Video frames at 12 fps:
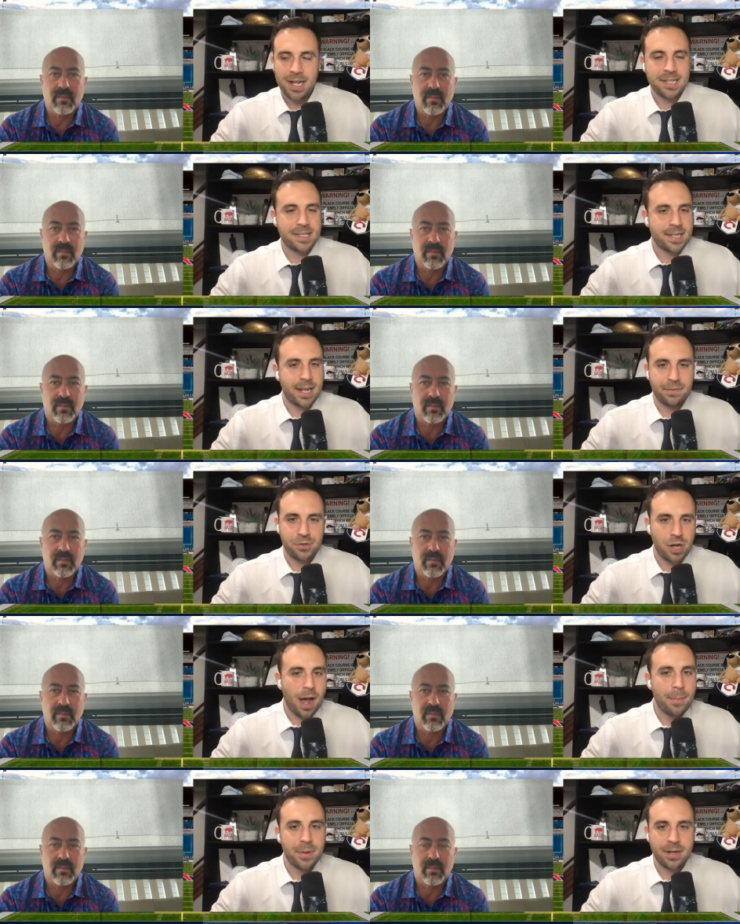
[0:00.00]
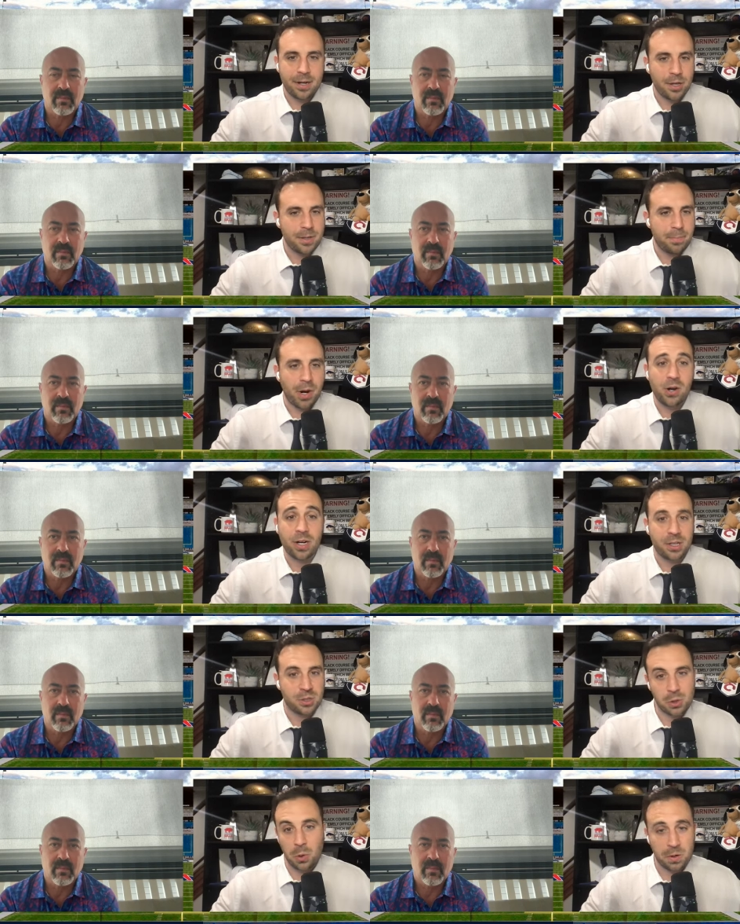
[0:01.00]
Speaker 1: instead of shopping at all the
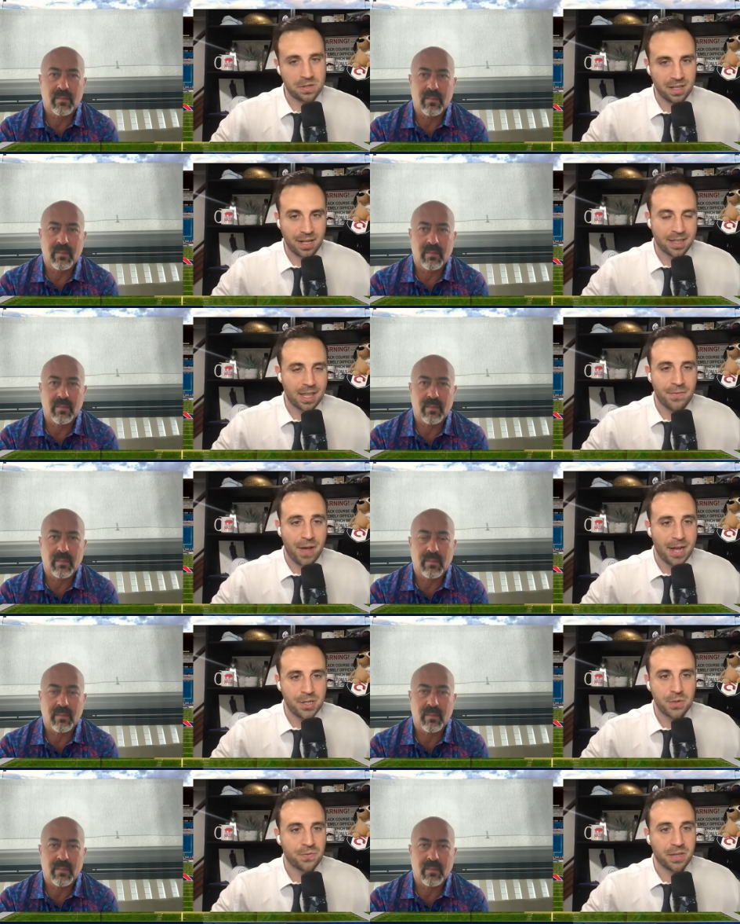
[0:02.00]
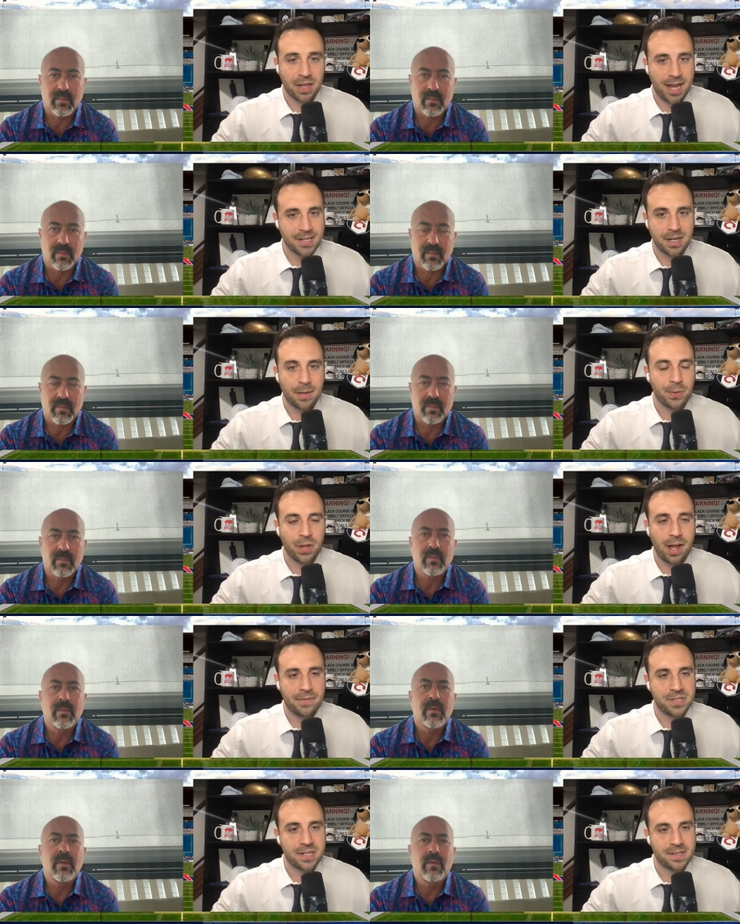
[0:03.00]
bargain stores like they've had to for the last couple
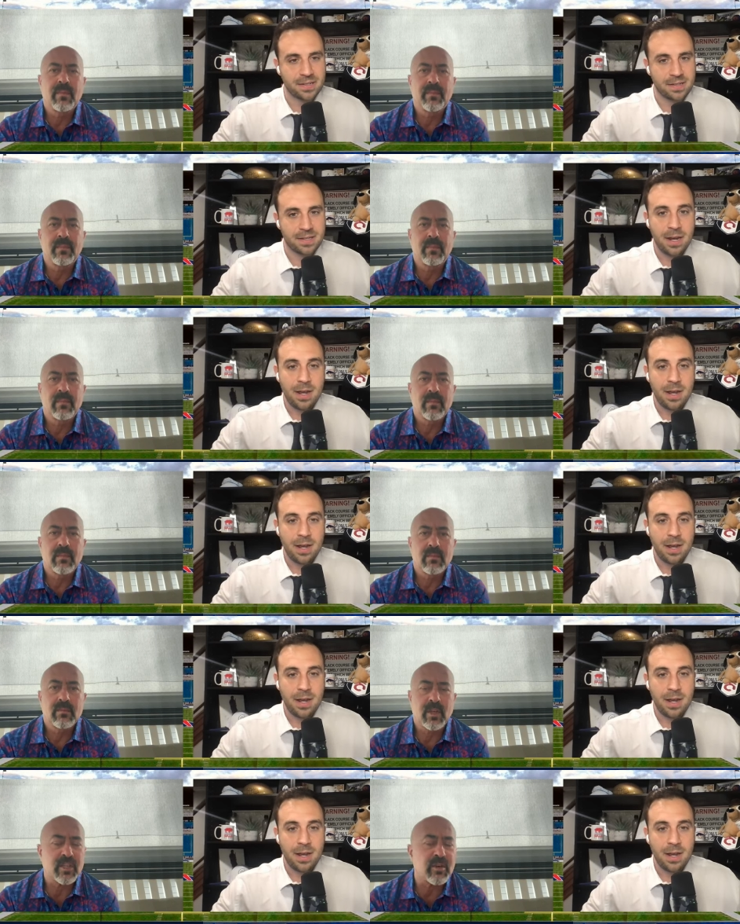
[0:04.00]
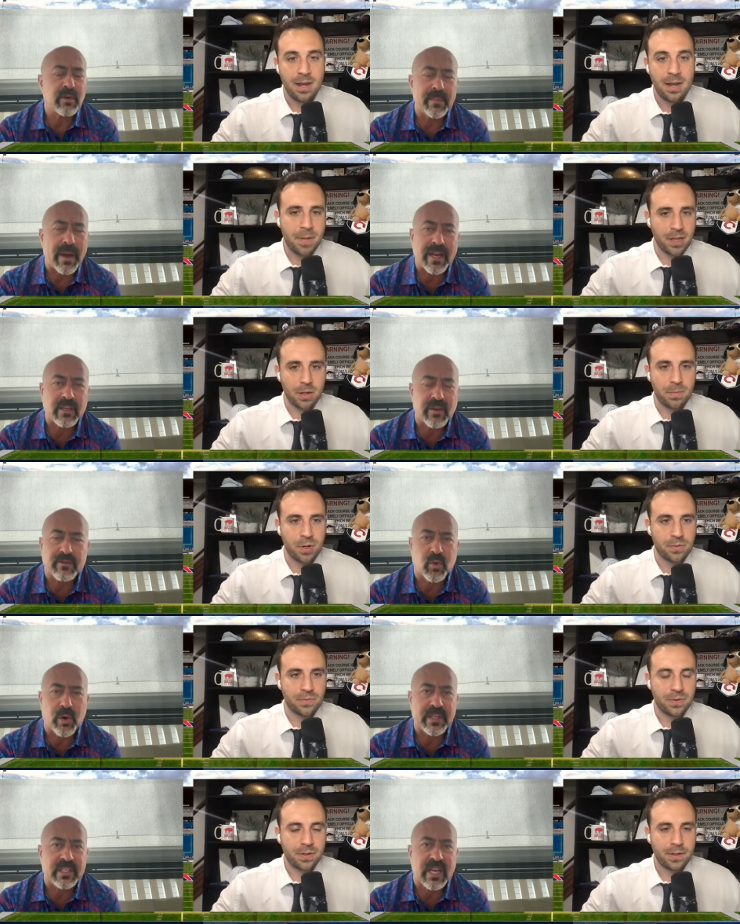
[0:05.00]
off seasons. Besides Doesn't the Von Miller
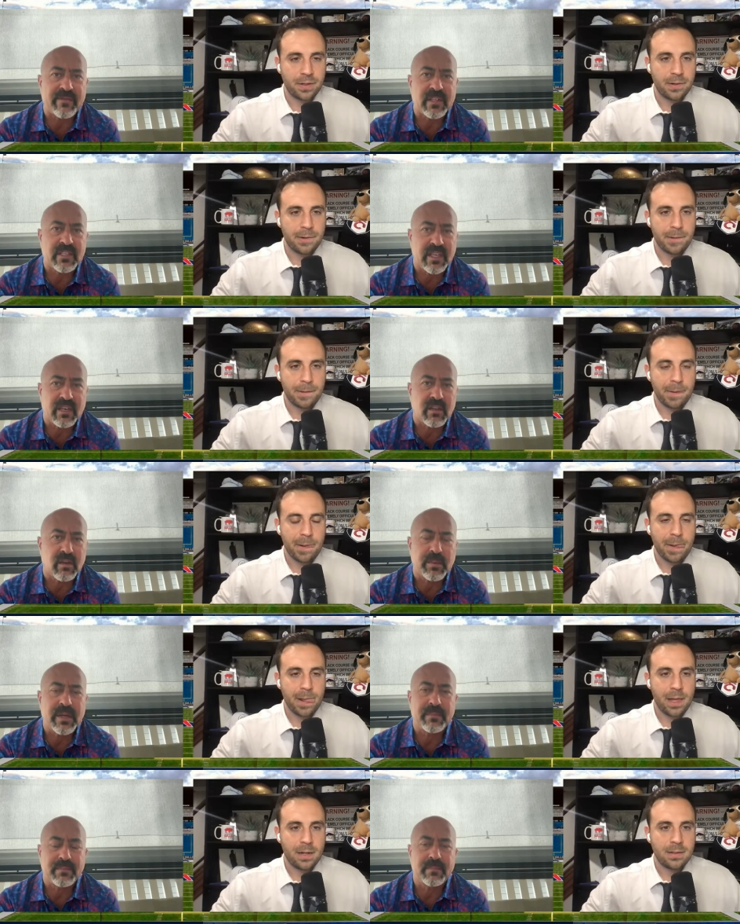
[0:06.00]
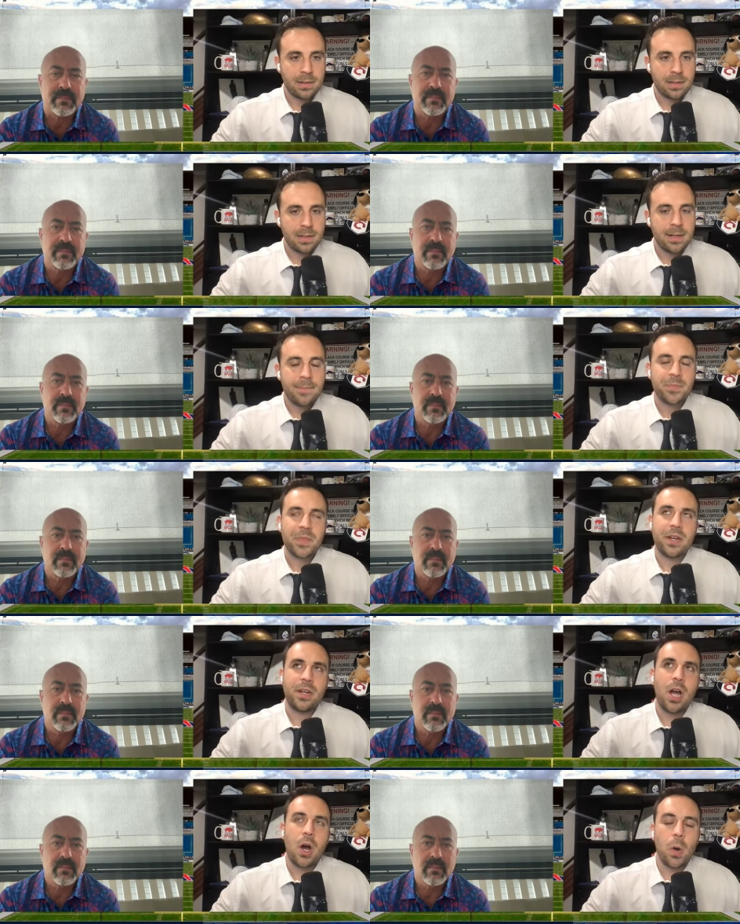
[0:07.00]
move,
Speaker 2: seventeen a little bit.
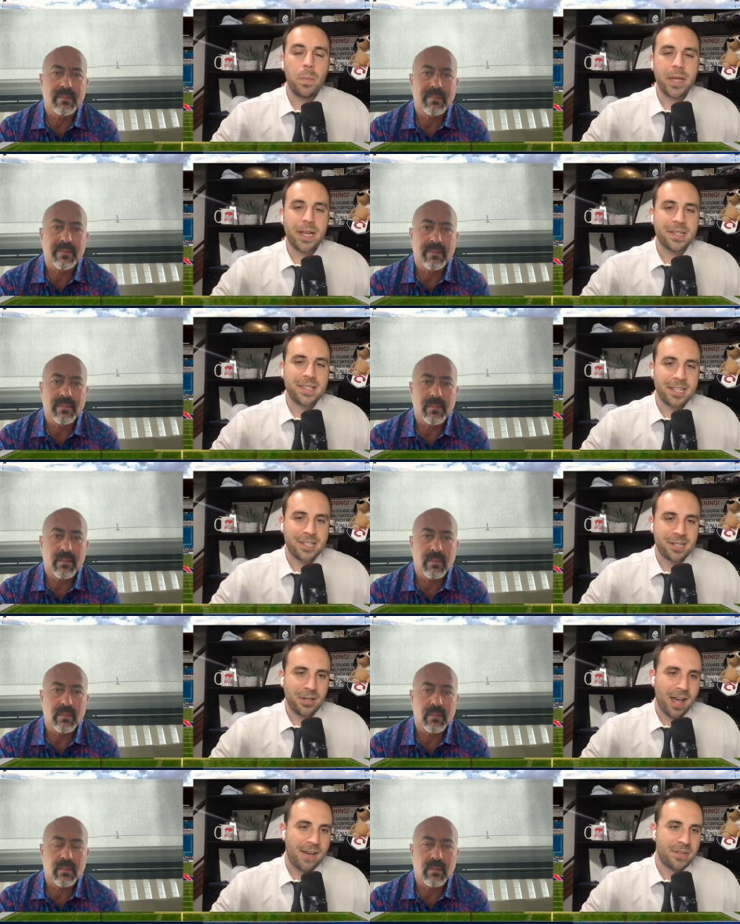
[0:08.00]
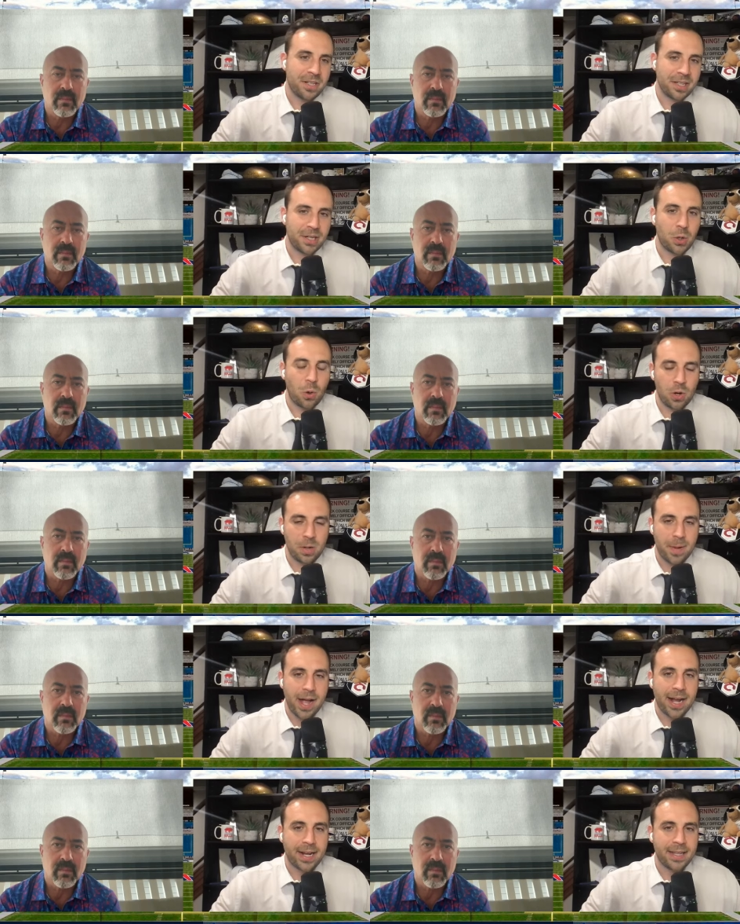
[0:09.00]
Speaker 1: No, because they still have an elite
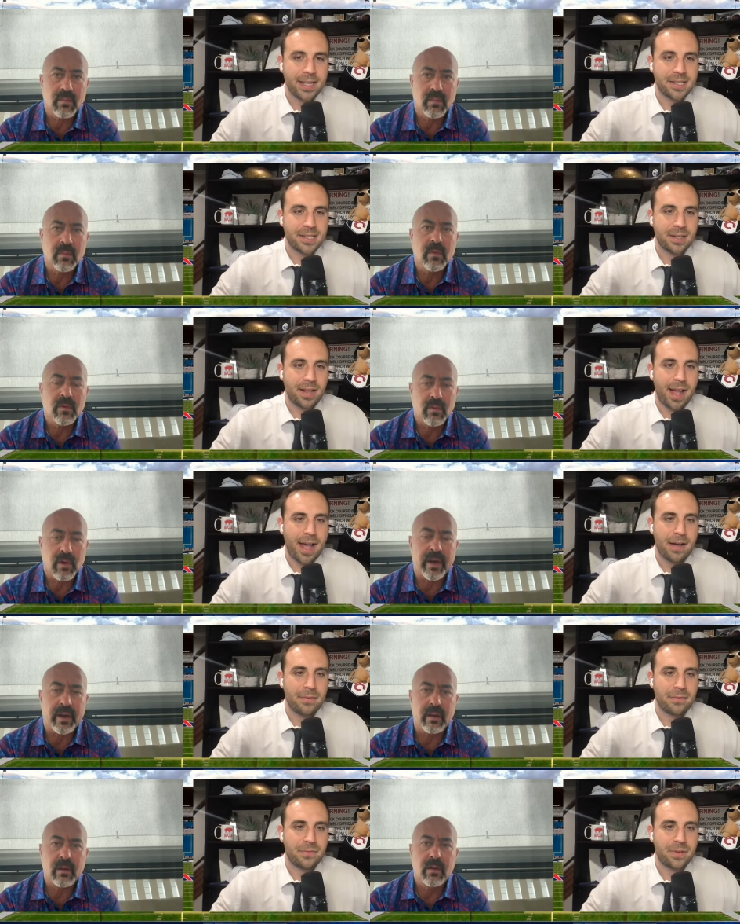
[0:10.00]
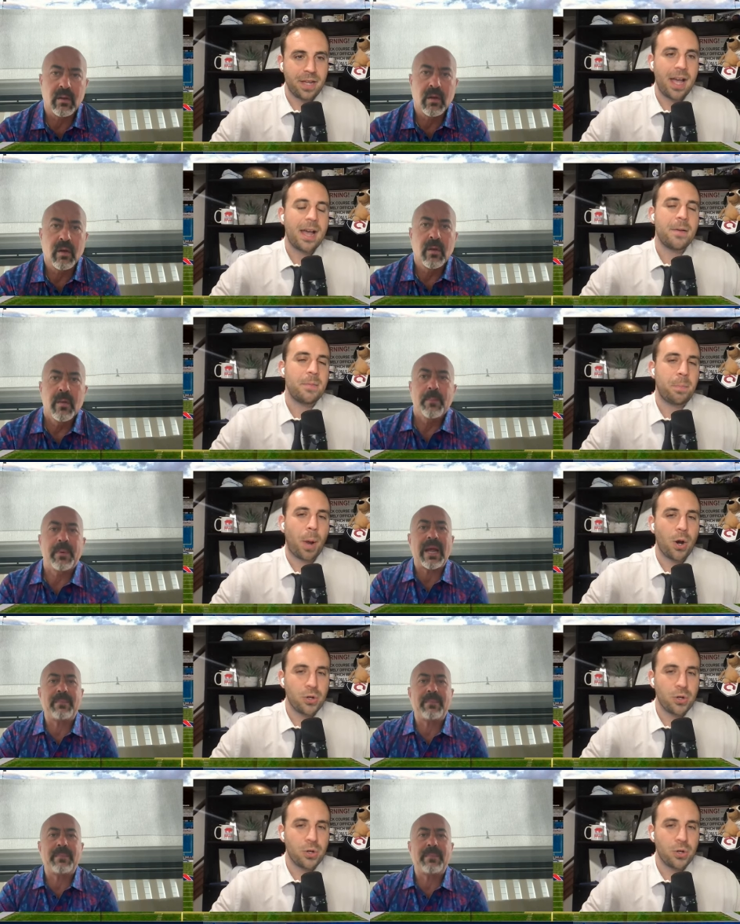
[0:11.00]
quarterback and they still have.
Speaker 2: Right. Uh, but I